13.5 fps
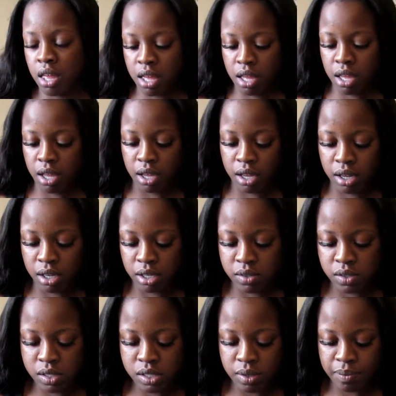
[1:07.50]
and
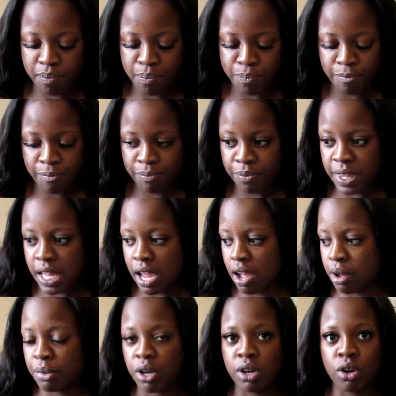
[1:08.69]
now
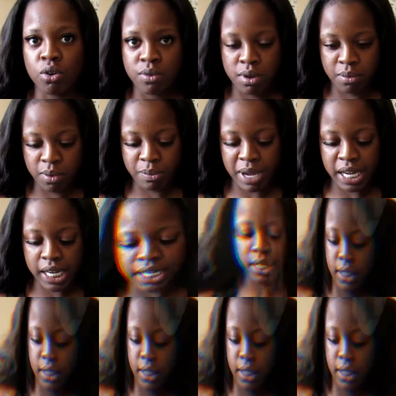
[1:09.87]
I'm gonna go in with my NYX